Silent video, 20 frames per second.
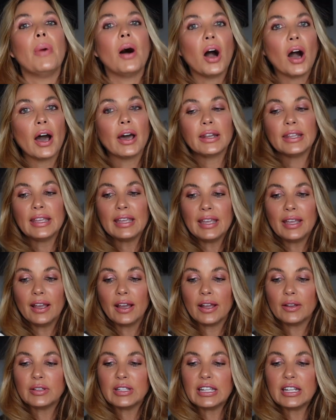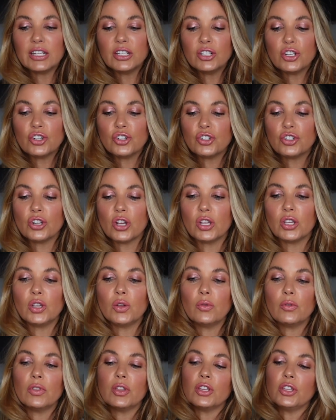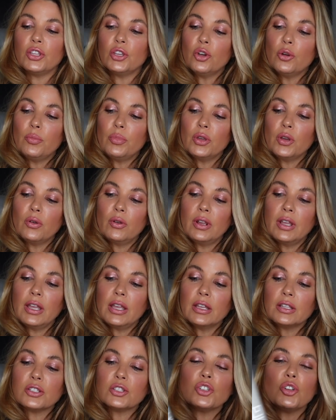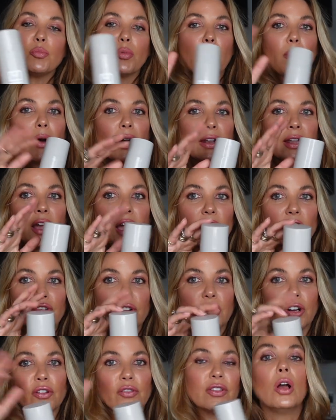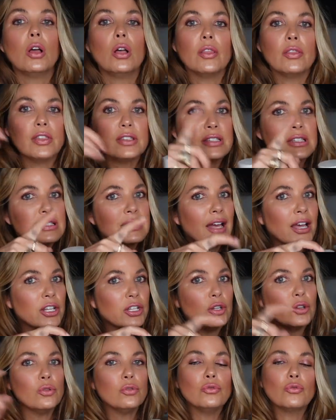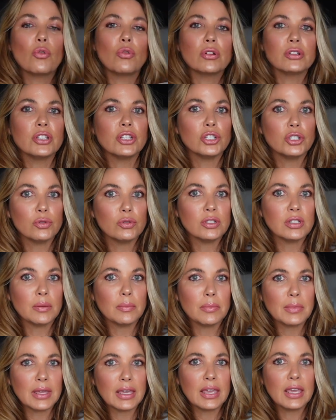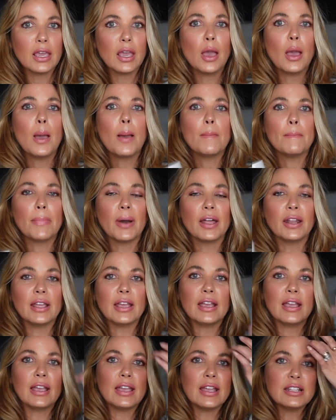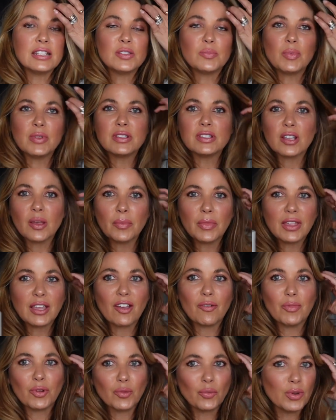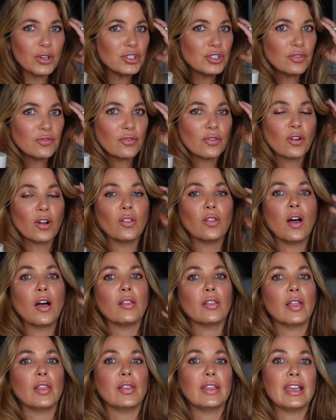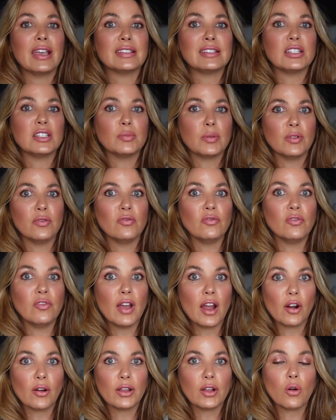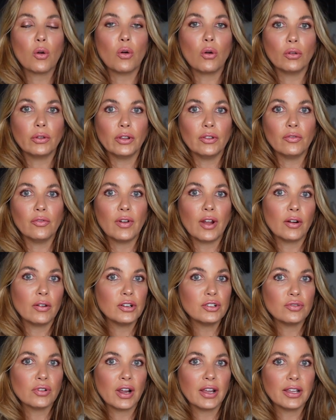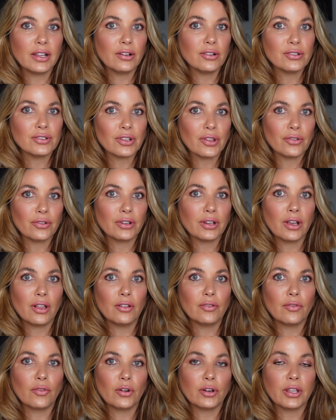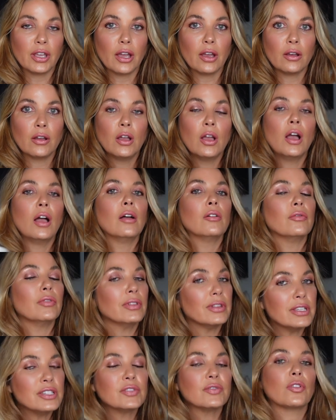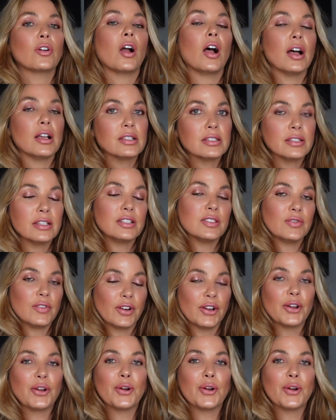body, I needed to show you the U Beauty Super Body Hydrator. This is not new, nor is it new to me, but it's been something I've been reaching for a lot lately as it's been very cold and very dry here in Southern California. At least for us, it's very